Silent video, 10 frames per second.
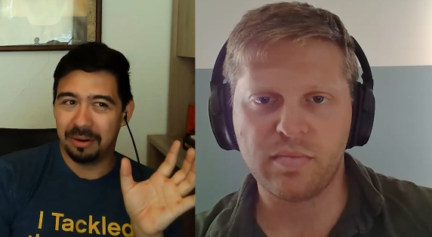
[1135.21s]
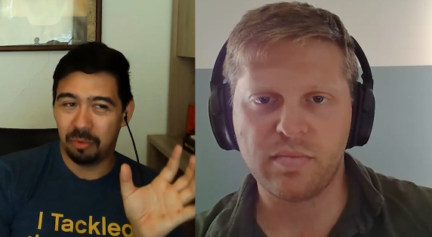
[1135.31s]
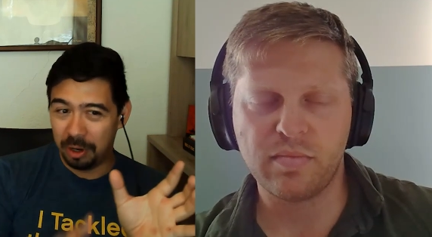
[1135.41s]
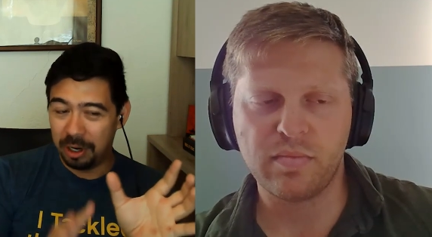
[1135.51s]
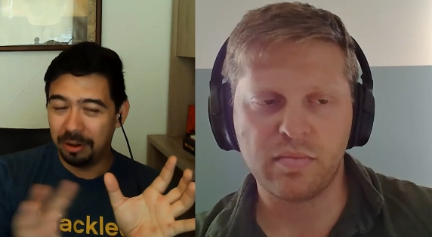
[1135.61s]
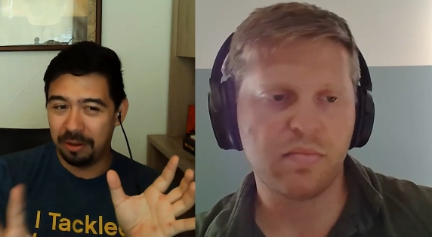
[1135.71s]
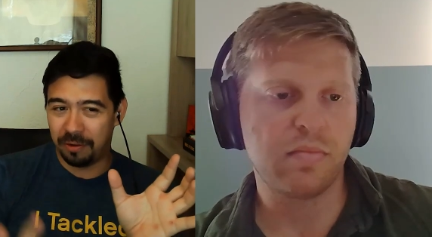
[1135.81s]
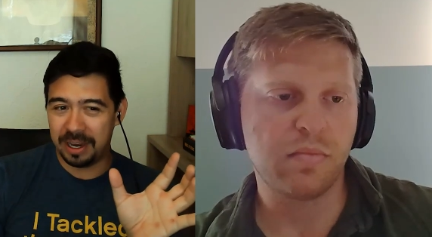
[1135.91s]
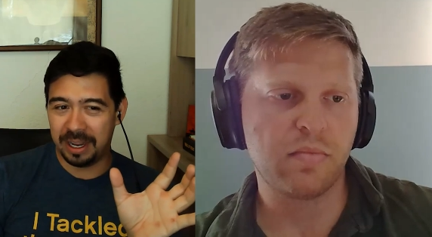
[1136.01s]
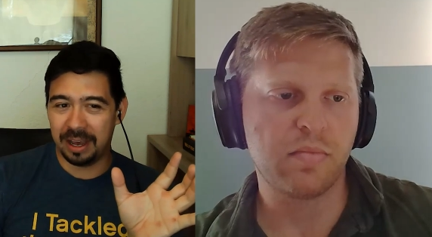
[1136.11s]
Speaker 1: really
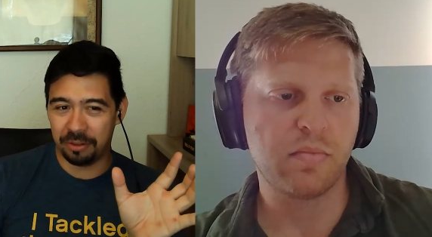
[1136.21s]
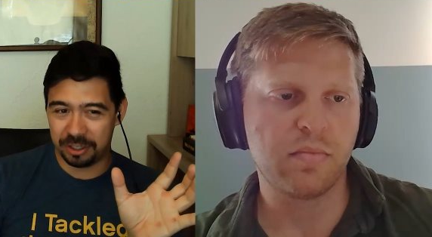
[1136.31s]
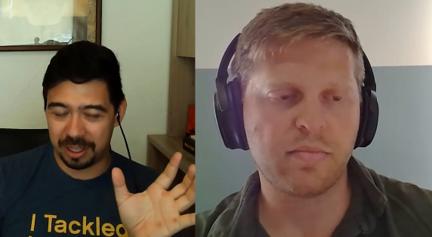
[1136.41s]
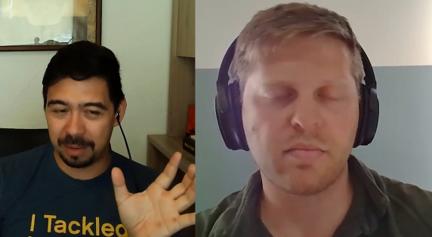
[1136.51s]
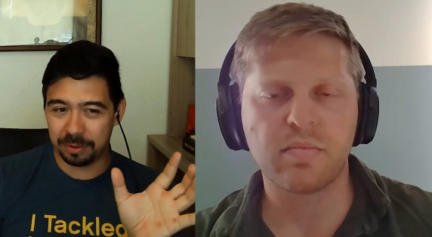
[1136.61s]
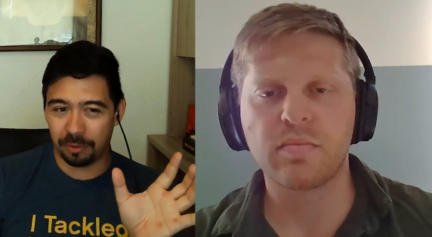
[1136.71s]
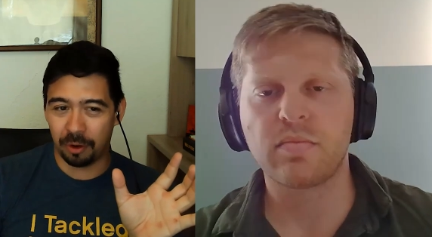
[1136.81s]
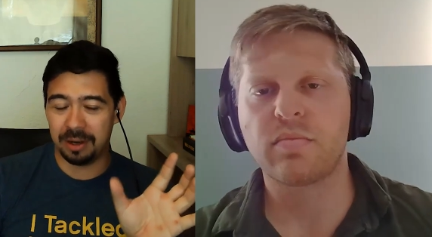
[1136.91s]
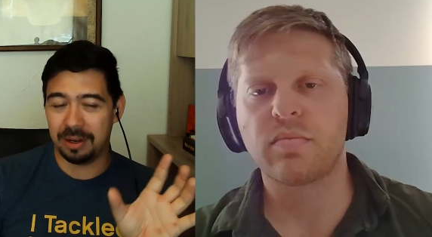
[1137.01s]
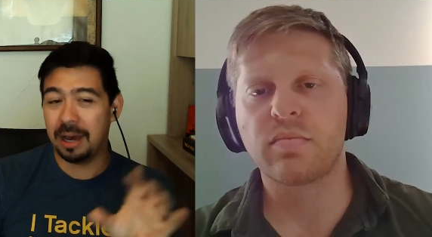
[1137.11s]
finding out the steps
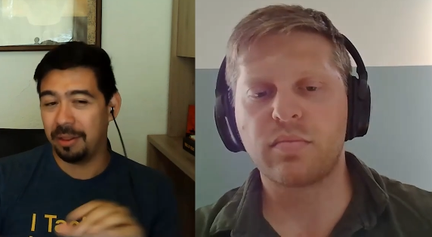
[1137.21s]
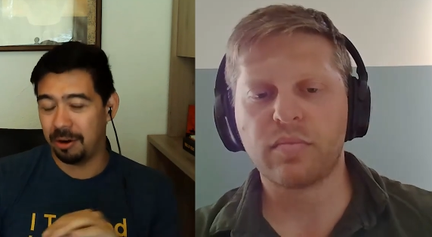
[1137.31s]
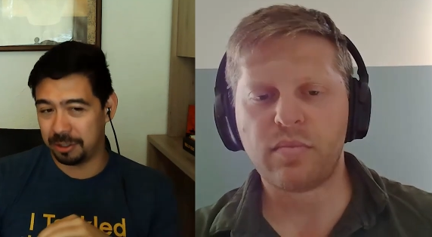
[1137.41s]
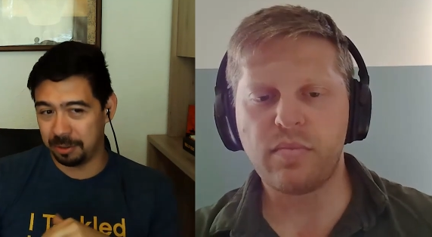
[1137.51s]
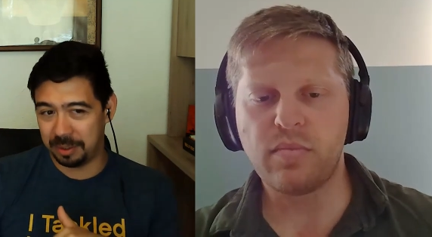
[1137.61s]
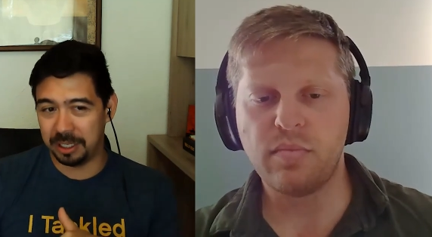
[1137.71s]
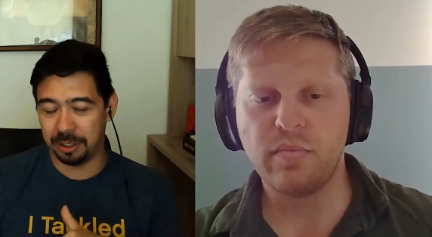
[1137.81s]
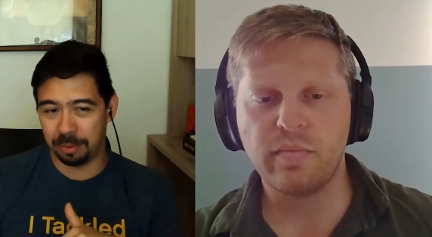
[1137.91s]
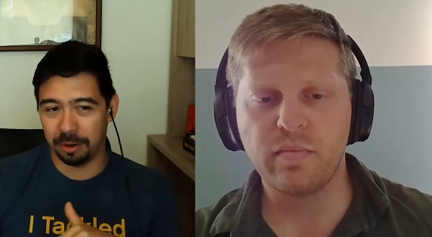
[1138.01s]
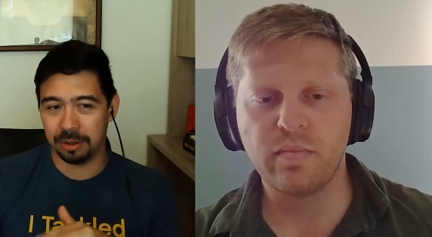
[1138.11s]
for it. Now, there are some
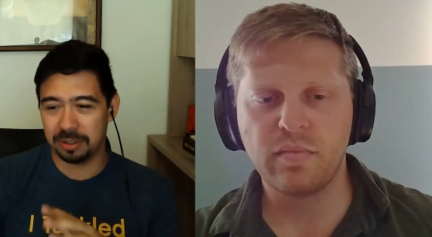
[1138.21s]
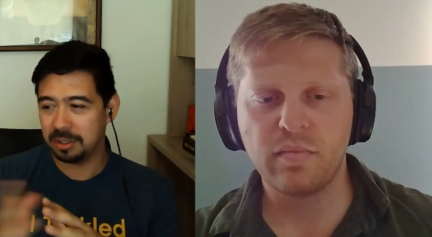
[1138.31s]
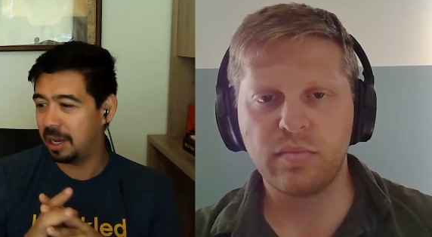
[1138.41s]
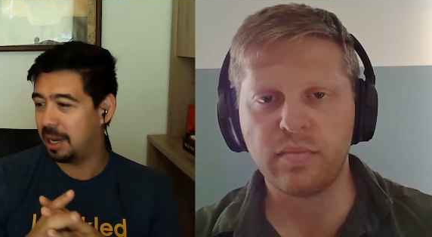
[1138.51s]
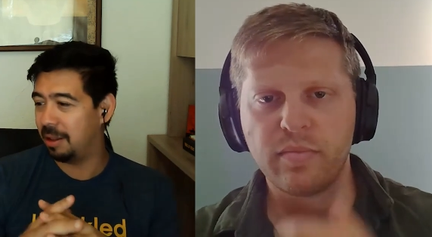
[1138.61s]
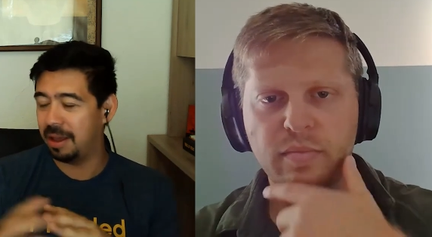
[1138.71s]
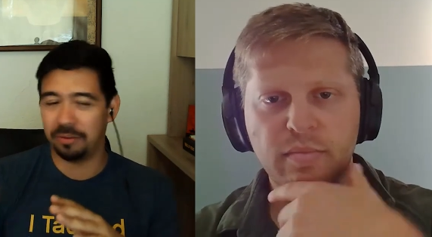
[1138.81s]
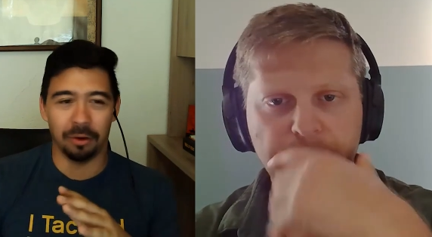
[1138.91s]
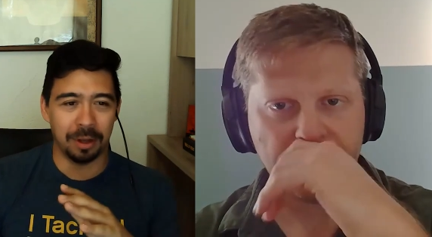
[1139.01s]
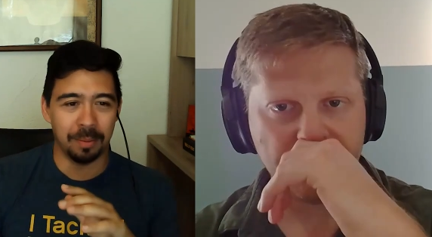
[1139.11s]
decent books. I'll
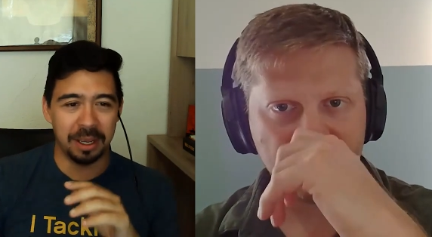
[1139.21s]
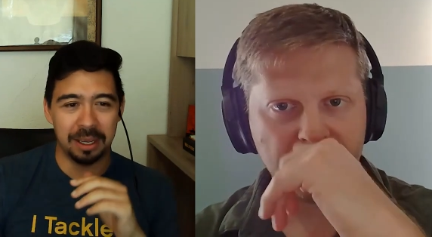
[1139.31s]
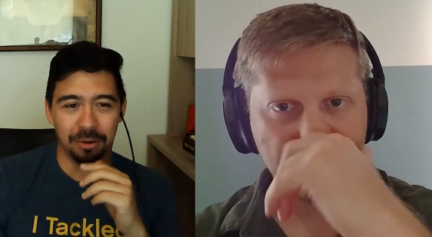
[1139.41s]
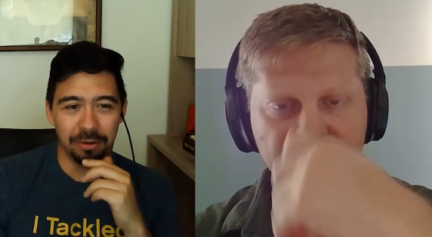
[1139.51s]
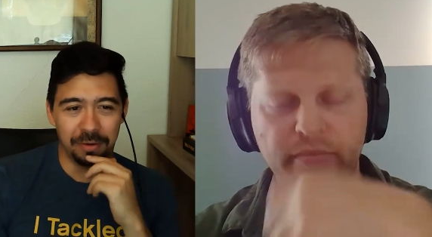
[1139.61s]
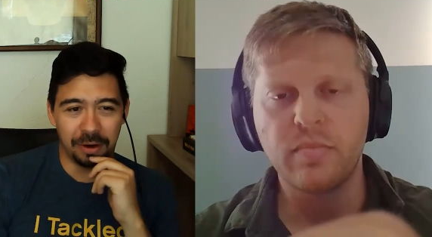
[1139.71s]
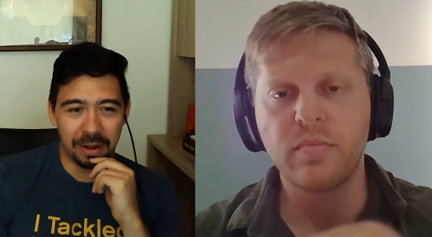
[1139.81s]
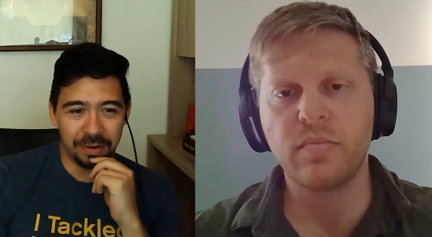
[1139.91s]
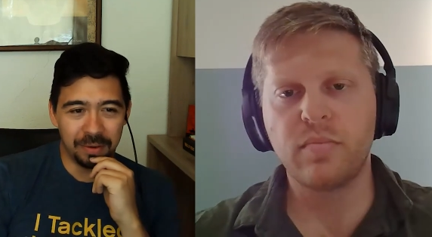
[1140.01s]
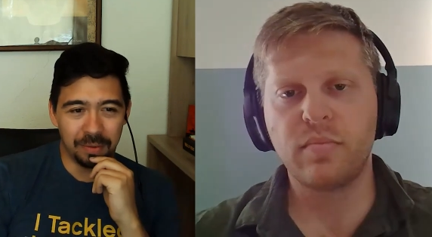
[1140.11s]
have to go and get my Kindle to figure
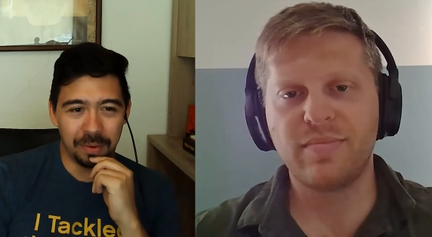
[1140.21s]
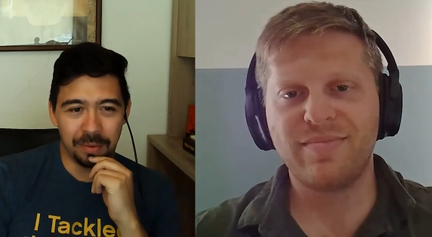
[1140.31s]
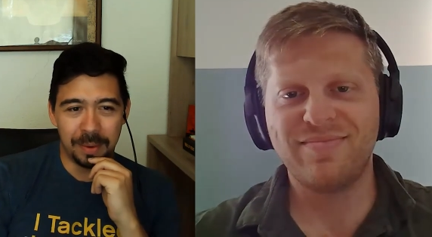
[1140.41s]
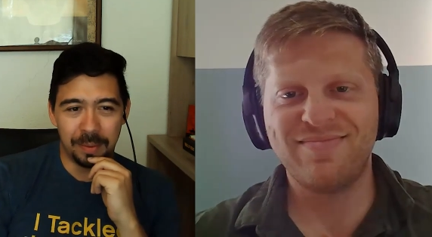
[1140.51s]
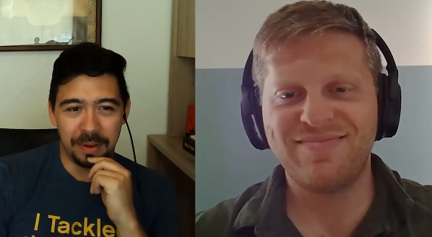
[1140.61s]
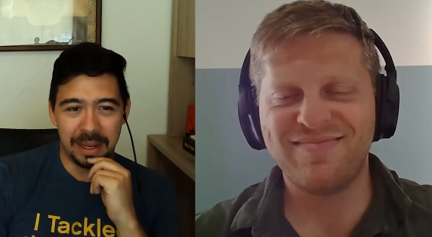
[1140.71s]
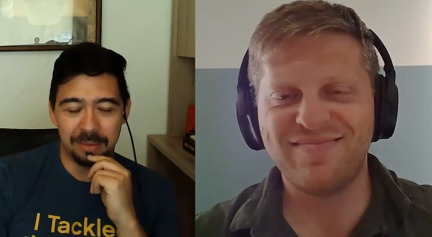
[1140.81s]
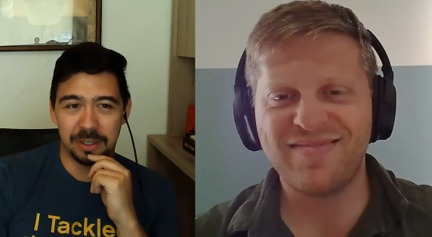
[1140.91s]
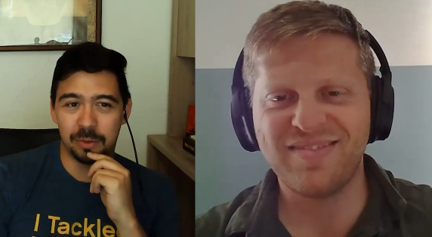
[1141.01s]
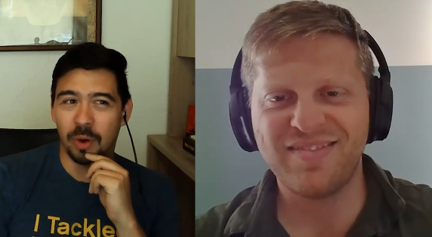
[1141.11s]
out, remember the names. There's